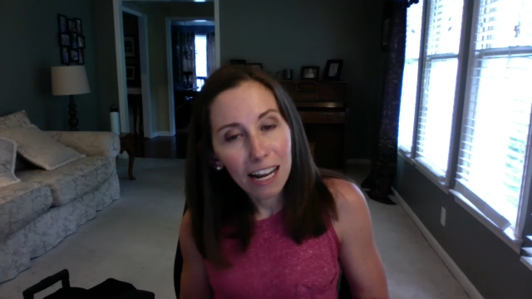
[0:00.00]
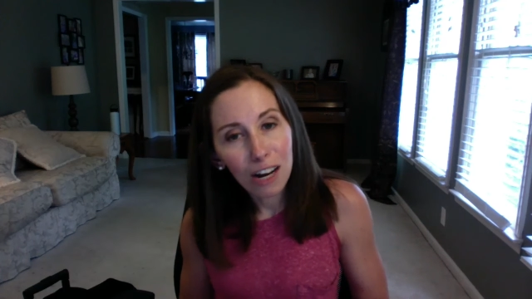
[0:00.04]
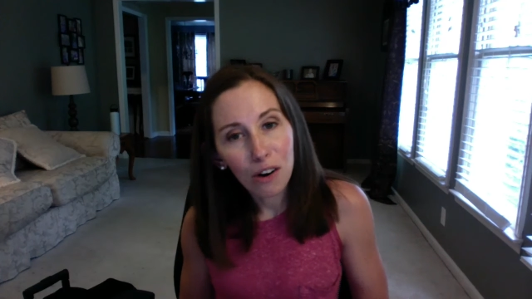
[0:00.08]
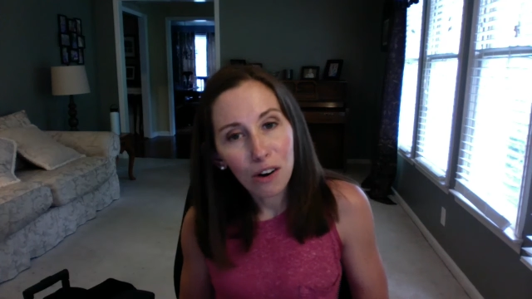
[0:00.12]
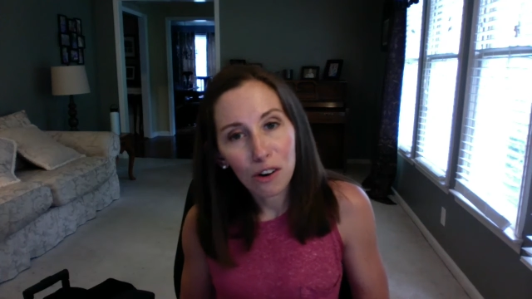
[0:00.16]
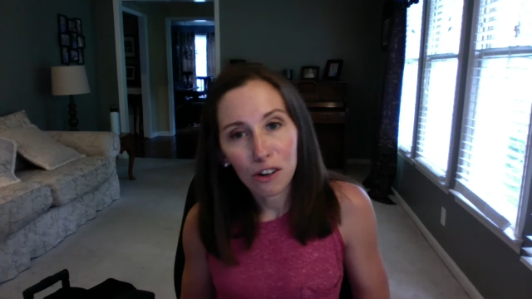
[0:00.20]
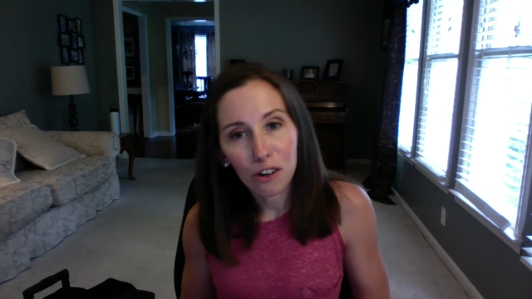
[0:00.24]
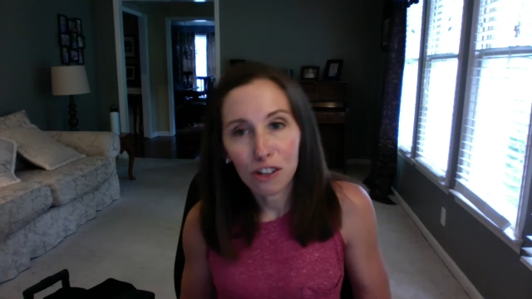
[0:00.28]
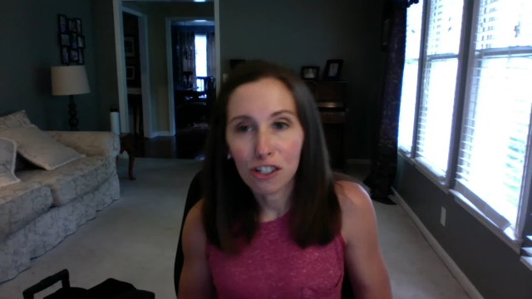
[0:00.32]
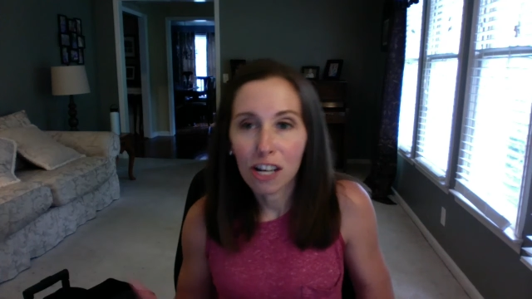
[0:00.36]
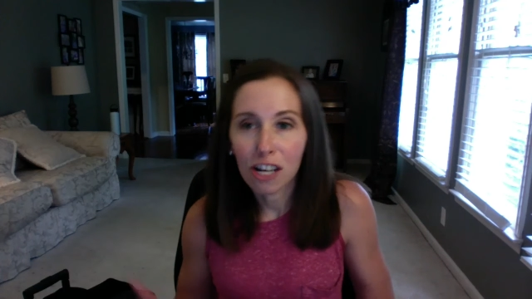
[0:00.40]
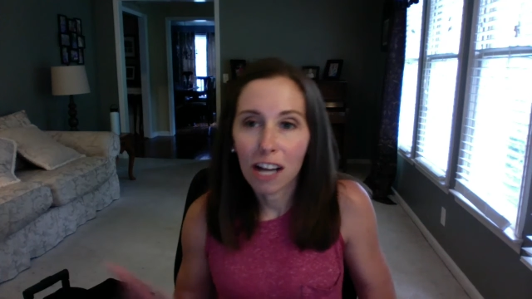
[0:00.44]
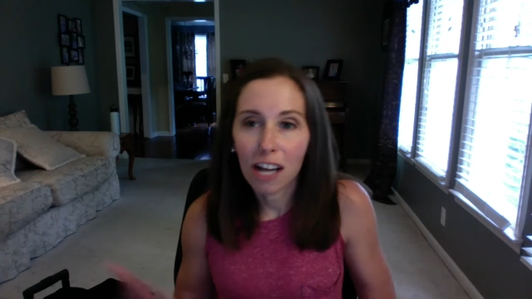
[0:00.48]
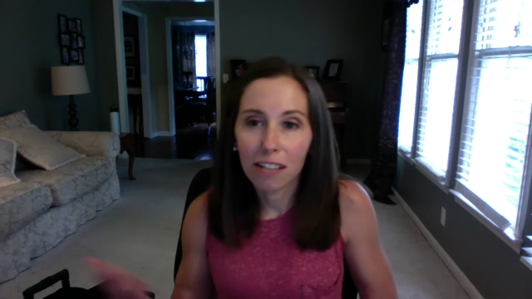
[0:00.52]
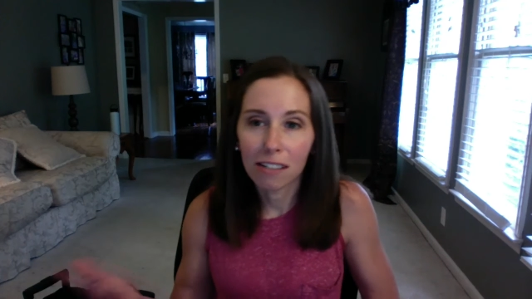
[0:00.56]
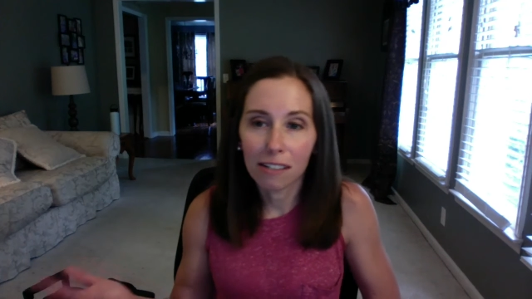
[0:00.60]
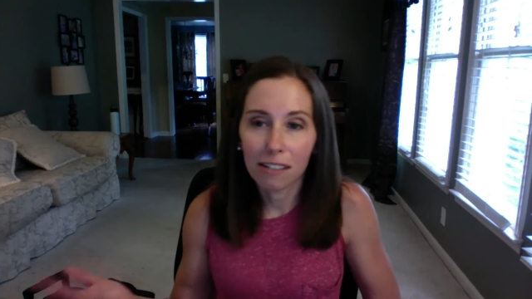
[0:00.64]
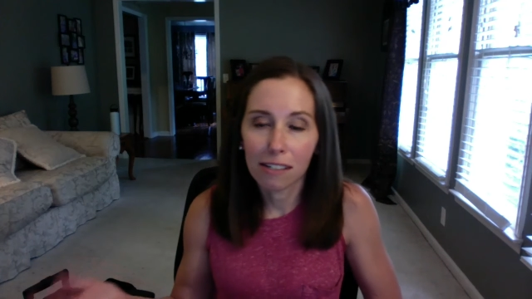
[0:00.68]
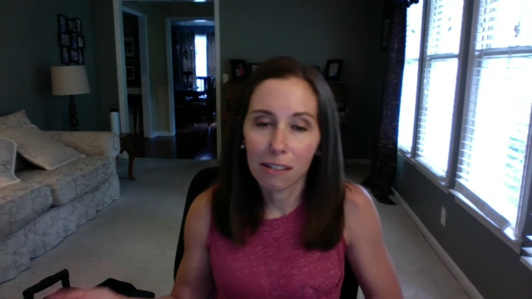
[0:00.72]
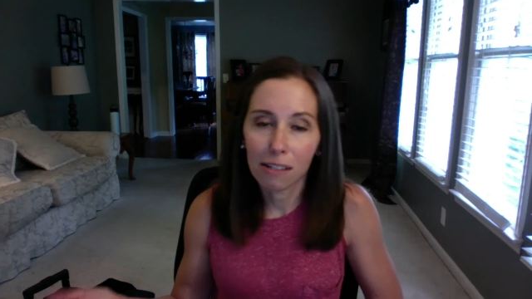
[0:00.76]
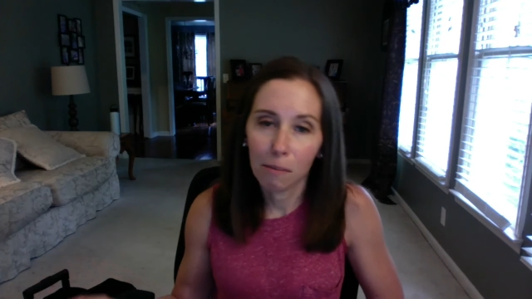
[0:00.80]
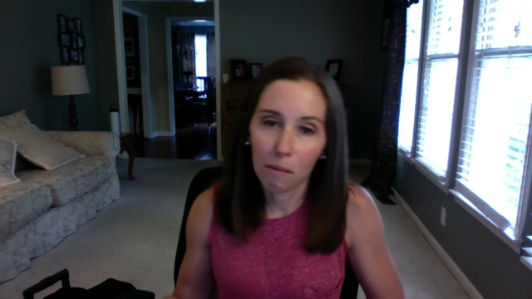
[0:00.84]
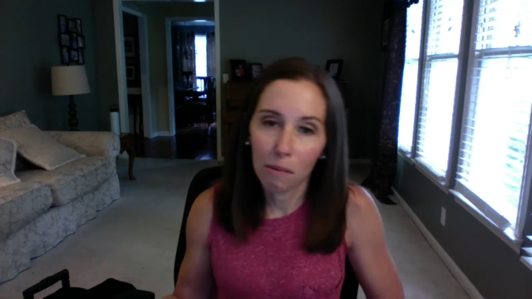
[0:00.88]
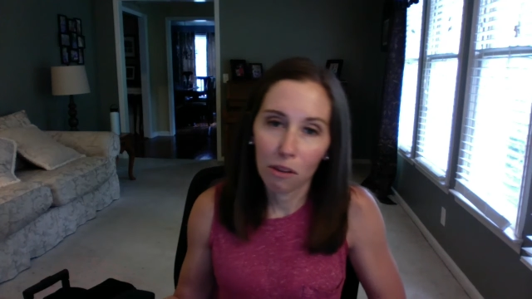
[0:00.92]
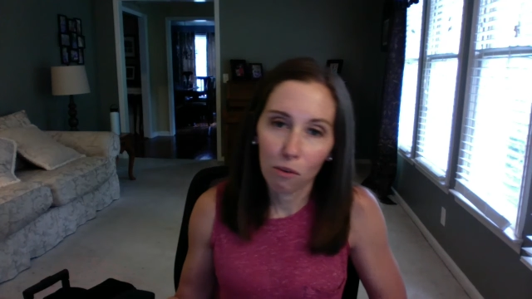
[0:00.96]
or your child does
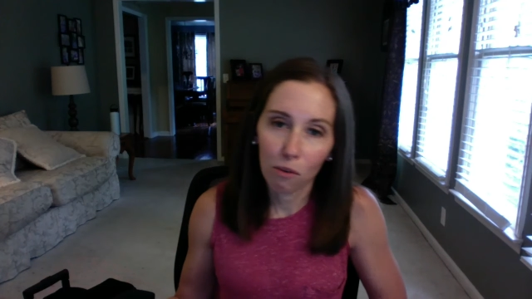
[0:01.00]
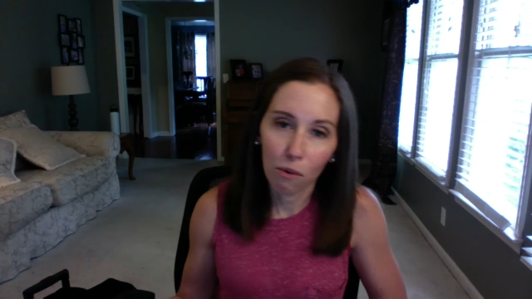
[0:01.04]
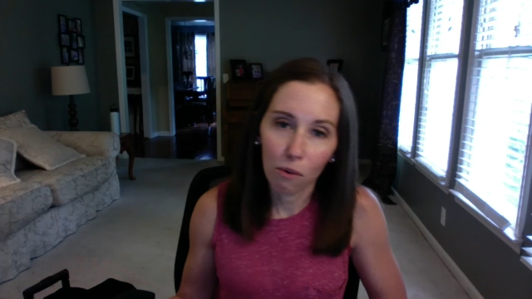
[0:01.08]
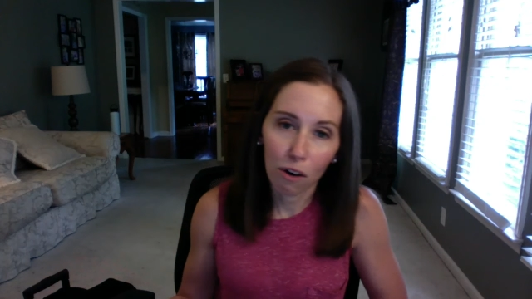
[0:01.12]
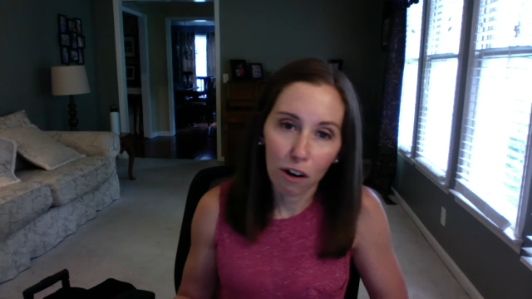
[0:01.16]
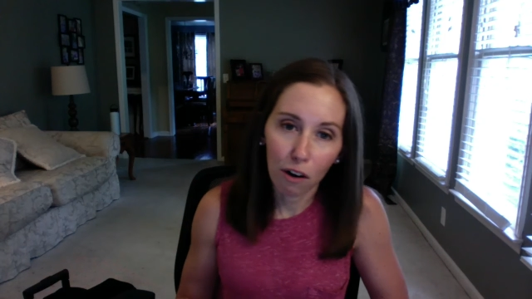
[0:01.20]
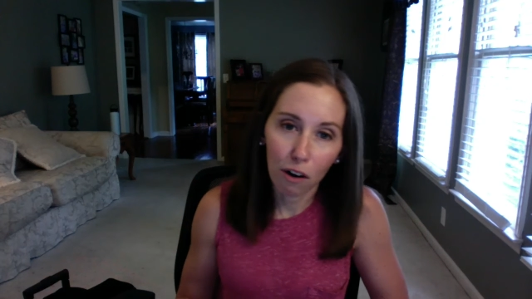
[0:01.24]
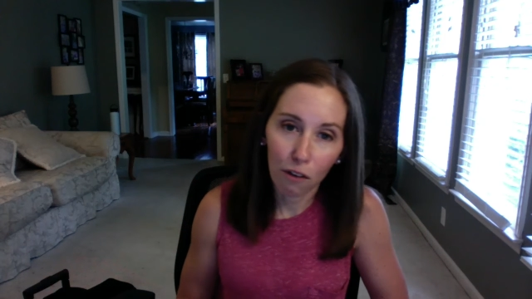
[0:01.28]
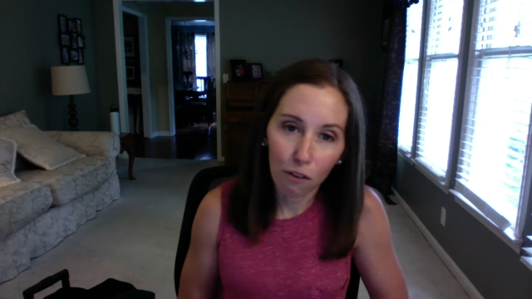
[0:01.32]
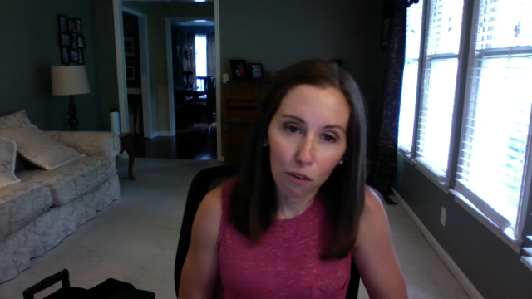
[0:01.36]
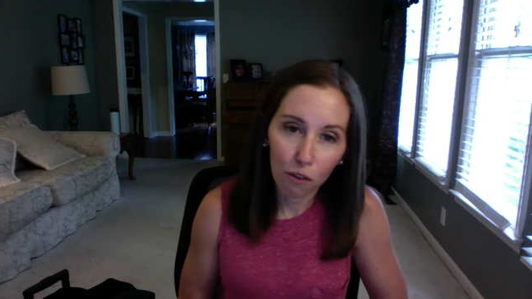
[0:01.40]
some of the work over